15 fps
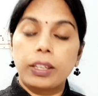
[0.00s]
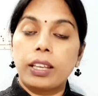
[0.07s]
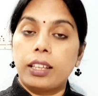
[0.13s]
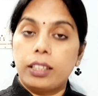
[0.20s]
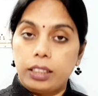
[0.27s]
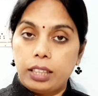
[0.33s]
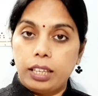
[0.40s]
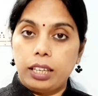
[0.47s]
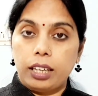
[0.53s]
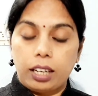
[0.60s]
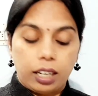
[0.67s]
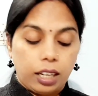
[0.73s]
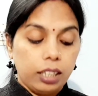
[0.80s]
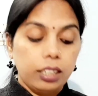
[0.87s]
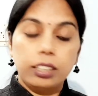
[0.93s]
They
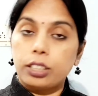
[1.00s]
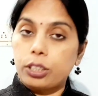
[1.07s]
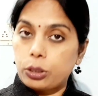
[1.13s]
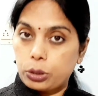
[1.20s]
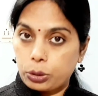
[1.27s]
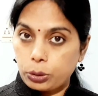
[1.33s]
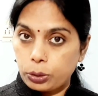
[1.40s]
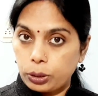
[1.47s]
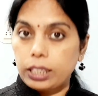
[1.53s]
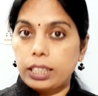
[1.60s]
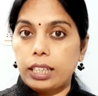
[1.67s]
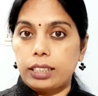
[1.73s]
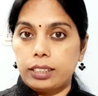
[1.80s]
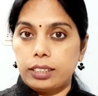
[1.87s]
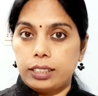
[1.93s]
are solar
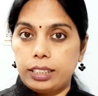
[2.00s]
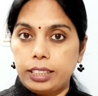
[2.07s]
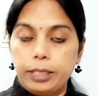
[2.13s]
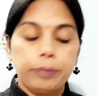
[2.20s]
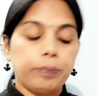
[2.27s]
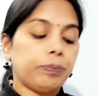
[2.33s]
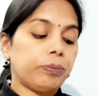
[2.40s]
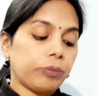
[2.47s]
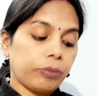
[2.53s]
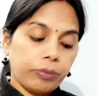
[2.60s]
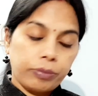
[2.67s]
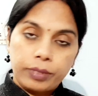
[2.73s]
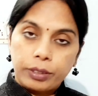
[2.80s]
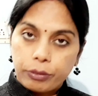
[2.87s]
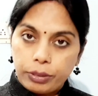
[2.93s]
energy,
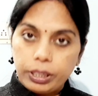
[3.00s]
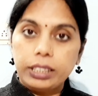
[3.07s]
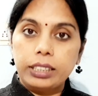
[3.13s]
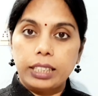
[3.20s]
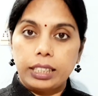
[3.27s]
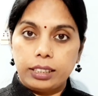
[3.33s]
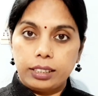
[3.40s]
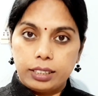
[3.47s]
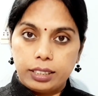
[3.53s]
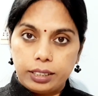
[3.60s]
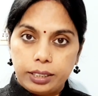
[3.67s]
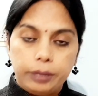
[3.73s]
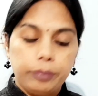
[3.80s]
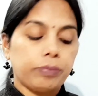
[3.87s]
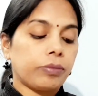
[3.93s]
wind
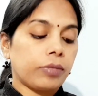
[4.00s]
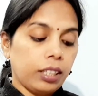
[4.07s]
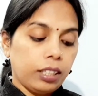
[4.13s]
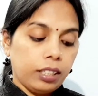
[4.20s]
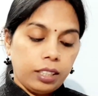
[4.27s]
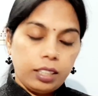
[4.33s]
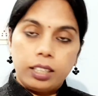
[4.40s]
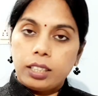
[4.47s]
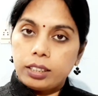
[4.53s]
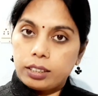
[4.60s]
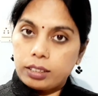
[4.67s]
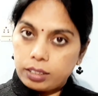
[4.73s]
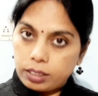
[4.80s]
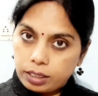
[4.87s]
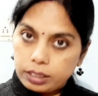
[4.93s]
energy,
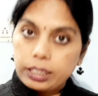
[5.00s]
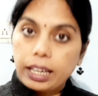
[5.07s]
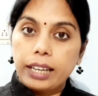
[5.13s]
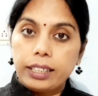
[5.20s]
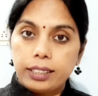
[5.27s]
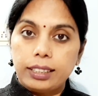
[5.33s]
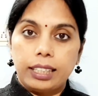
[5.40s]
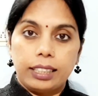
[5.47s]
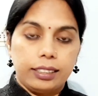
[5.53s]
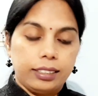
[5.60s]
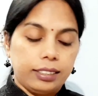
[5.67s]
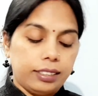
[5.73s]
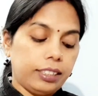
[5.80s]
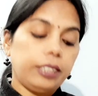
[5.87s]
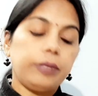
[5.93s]
tidal
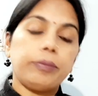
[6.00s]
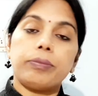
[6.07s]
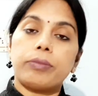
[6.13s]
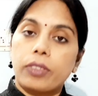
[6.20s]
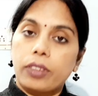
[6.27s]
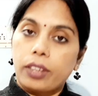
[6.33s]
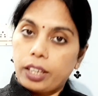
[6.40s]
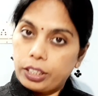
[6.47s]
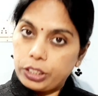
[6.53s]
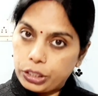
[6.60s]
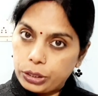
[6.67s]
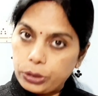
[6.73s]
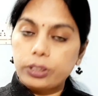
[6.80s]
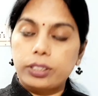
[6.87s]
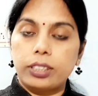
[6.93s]
energy,
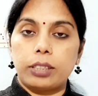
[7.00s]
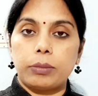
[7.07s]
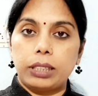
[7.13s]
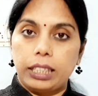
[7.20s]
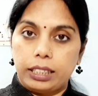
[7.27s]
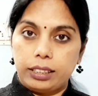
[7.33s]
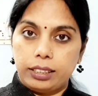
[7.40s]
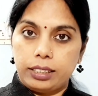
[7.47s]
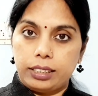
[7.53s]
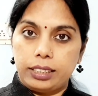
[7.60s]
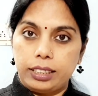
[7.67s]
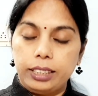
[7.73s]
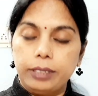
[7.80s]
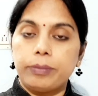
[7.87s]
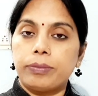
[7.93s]
geothermal
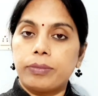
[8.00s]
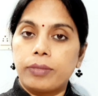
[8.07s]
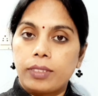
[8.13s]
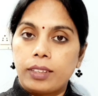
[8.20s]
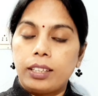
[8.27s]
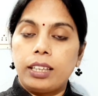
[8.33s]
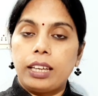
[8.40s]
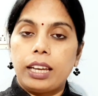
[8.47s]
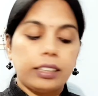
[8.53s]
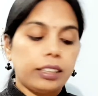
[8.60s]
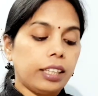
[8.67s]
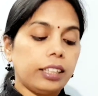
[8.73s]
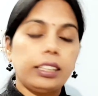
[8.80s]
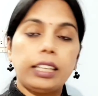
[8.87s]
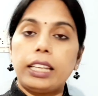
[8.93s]
energy, and
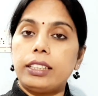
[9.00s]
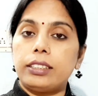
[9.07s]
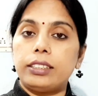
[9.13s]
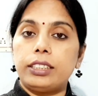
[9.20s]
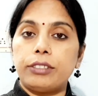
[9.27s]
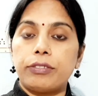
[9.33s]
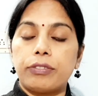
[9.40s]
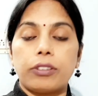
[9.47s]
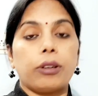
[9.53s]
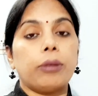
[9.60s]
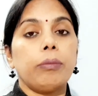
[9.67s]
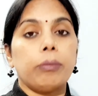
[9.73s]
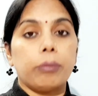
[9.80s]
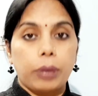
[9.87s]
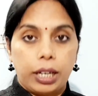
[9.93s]
then energy from
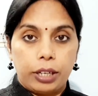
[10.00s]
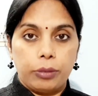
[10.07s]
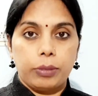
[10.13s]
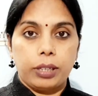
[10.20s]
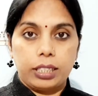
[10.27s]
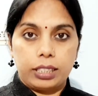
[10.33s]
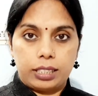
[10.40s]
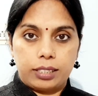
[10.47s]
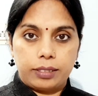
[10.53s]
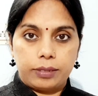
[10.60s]
biomass.